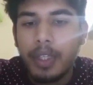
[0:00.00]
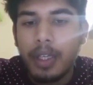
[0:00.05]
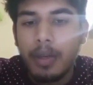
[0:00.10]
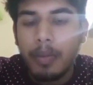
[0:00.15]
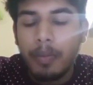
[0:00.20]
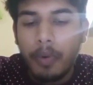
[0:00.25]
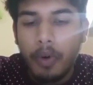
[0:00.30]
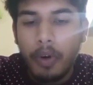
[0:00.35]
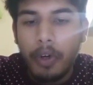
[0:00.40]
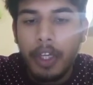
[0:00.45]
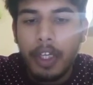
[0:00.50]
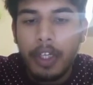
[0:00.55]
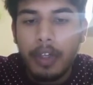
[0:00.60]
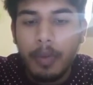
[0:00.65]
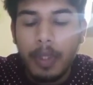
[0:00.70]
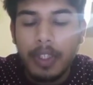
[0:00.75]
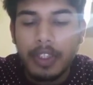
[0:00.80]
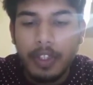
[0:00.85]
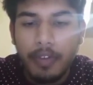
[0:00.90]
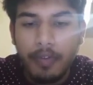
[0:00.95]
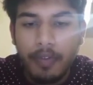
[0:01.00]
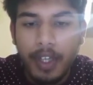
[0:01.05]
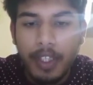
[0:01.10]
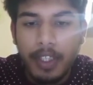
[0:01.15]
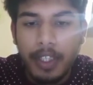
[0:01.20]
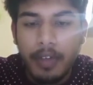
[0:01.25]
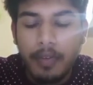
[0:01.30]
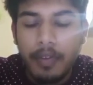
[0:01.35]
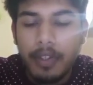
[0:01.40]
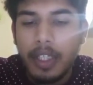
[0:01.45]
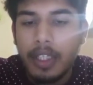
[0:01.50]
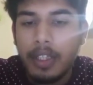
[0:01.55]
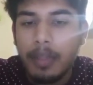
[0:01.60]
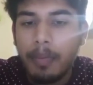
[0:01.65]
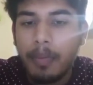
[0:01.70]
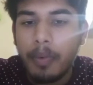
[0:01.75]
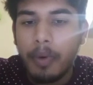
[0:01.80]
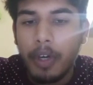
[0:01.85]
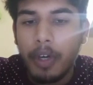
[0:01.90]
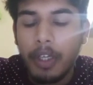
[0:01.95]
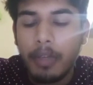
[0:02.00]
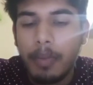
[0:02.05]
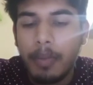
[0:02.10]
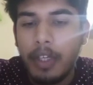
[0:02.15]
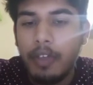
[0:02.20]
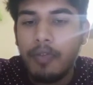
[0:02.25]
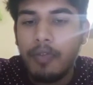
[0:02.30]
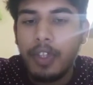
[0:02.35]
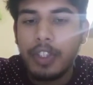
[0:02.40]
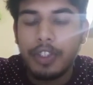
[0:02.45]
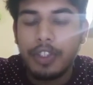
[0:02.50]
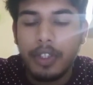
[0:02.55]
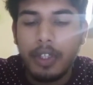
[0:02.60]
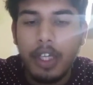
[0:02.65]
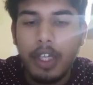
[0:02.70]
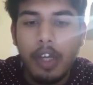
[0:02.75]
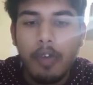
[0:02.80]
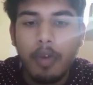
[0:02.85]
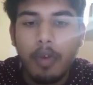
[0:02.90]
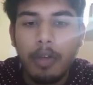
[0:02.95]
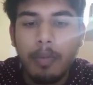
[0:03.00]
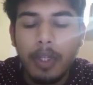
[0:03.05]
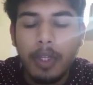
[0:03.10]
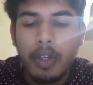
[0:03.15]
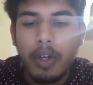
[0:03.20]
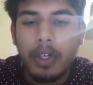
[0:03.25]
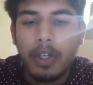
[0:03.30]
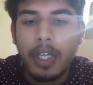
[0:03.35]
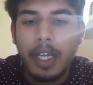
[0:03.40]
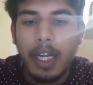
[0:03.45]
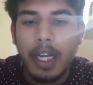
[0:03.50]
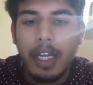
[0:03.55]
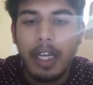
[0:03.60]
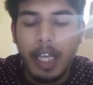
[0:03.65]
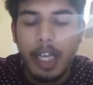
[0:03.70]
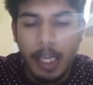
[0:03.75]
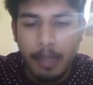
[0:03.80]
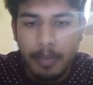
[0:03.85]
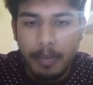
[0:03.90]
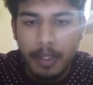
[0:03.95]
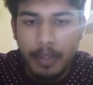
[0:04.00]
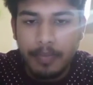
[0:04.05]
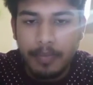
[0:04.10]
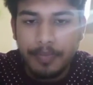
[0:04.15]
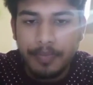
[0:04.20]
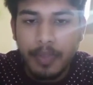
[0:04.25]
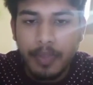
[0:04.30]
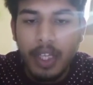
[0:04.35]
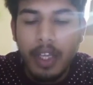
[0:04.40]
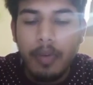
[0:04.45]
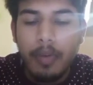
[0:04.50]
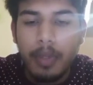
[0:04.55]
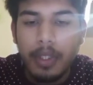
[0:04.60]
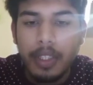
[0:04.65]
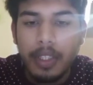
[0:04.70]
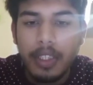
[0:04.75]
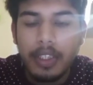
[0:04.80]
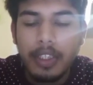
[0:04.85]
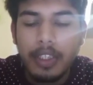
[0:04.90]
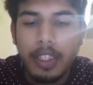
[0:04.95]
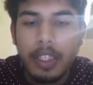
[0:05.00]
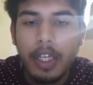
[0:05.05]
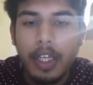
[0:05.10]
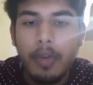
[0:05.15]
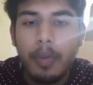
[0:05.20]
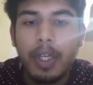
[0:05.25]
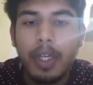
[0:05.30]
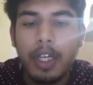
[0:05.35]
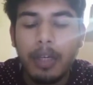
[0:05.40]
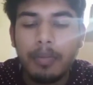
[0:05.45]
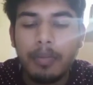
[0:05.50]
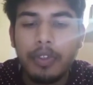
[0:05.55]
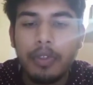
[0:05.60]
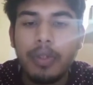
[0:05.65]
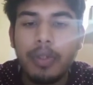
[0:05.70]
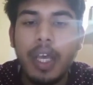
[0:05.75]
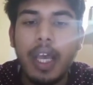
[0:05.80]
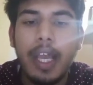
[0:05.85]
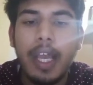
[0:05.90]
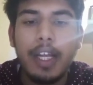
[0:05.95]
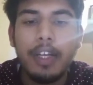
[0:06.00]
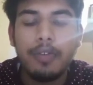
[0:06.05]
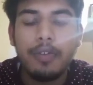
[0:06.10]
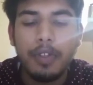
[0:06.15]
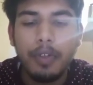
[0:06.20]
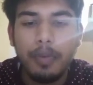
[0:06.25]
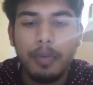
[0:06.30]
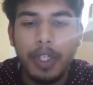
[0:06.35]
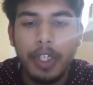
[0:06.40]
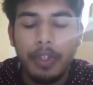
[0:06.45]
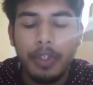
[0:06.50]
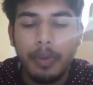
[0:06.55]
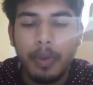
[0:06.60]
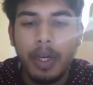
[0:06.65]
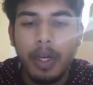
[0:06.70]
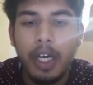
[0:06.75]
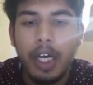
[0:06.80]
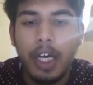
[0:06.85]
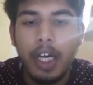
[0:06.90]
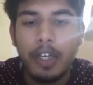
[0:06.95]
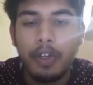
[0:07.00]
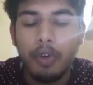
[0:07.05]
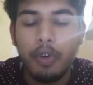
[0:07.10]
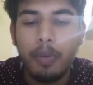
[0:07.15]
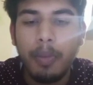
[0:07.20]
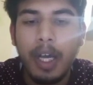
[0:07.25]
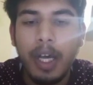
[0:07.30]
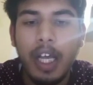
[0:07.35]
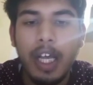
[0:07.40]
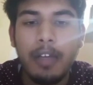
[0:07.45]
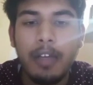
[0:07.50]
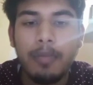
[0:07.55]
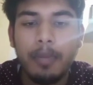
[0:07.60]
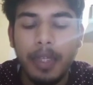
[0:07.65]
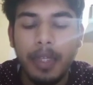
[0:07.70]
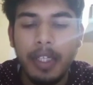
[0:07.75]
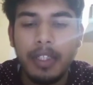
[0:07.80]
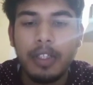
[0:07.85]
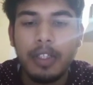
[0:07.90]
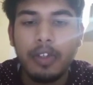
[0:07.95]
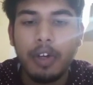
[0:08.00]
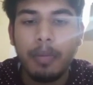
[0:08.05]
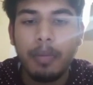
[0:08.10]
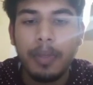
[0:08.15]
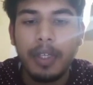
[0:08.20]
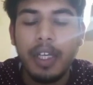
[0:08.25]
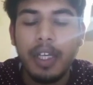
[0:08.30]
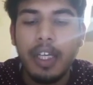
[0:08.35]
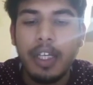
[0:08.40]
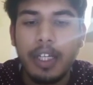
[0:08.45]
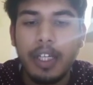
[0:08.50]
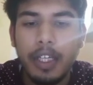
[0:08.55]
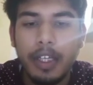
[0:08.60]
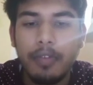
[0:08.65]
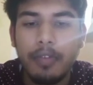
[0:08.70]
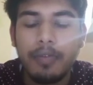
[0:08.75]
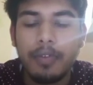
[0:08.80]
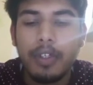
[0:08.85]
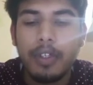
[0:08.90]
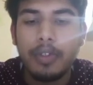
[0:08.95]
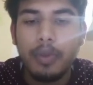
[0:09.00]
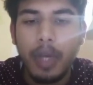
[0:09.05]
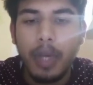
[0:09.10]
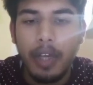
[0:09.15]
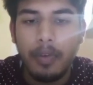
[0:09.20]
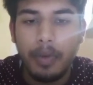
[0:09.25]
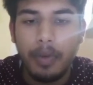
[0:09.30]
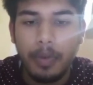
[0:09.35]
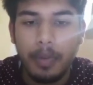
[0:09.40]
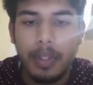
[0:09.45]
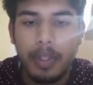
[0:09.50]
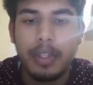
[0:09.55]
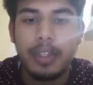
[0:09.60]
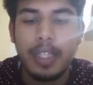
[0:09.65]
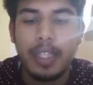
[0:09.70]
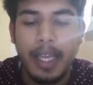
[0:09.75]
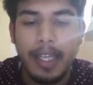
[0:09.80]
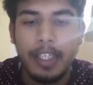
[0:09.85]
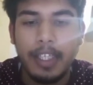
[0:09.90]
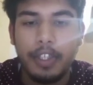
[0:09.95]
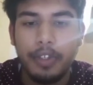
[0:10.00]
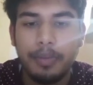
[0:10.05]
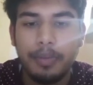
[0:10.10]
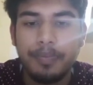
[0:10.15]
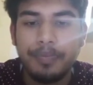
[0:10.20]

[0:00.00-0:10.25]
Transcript: product was defective, then the product manufacturer will be not held liable. With this, we come to the end of the video. I hope I have made the topic clear to everyone. Thank you.